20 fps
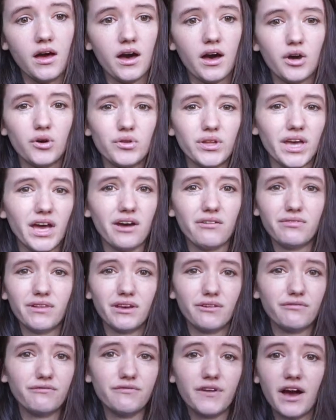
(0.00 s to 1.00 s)
I only have
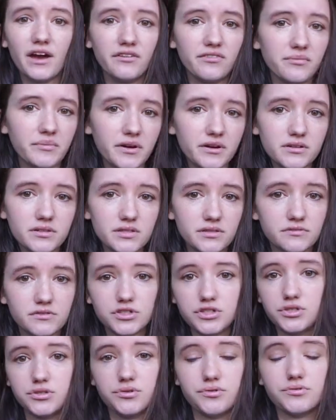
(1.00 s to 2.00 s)
like 5 pairs of
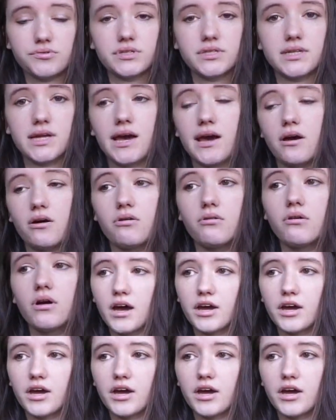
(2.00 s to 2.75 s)
shoes now.